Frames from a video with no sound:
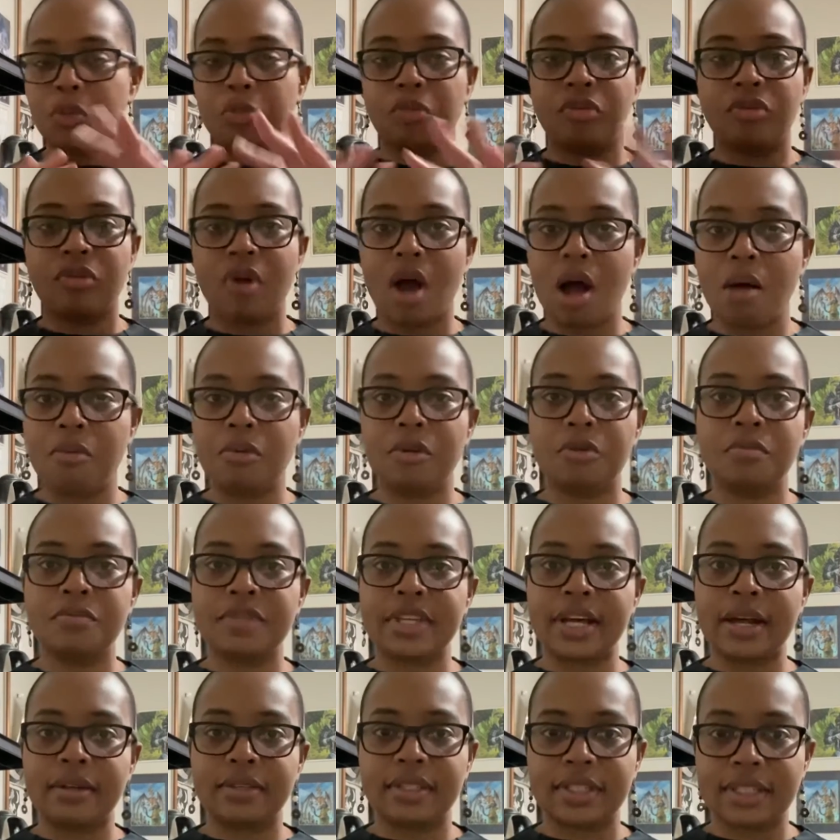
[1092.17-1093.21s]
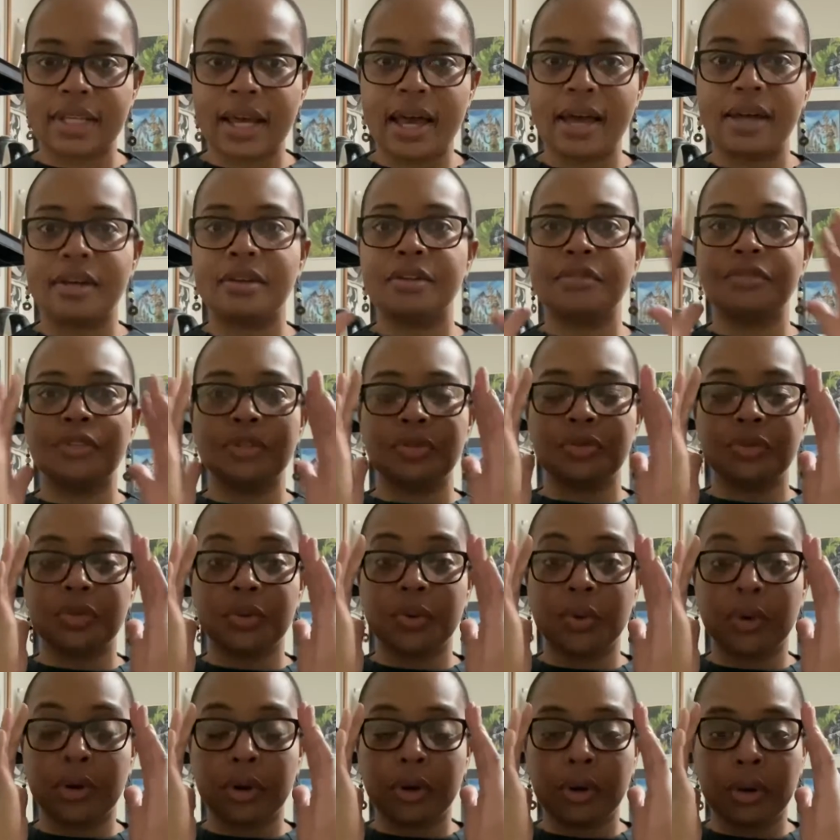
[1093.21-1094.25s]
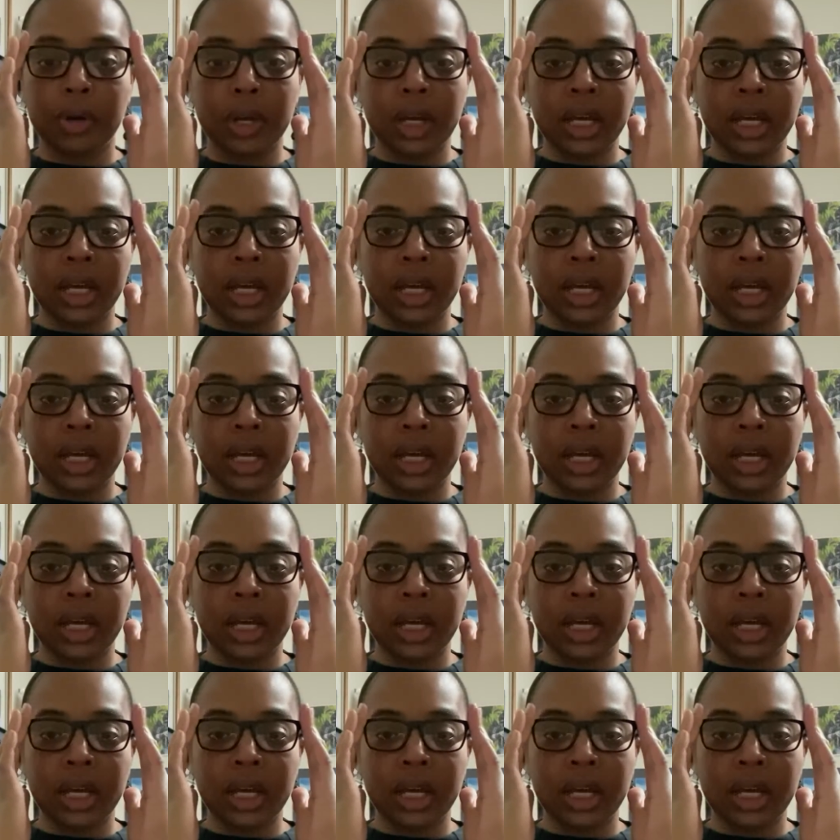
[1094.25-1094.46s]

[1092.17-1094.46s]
problems outside of your door,